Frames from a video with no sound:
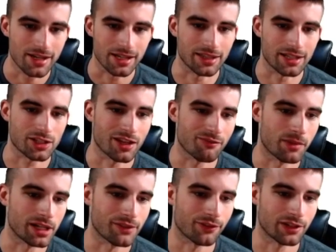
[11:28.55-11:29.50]
unless you have
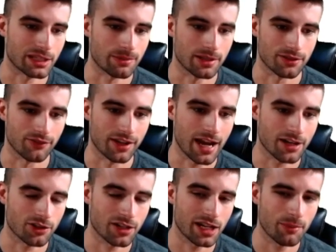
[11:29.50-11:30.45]
money for an expensive
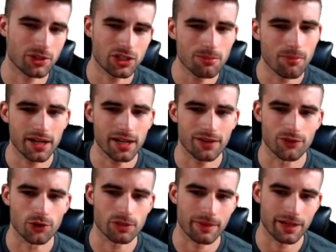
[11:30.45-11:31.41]
catcher day, which you might if you
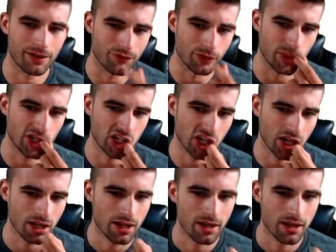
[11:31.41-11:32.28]
do spend on for pitching,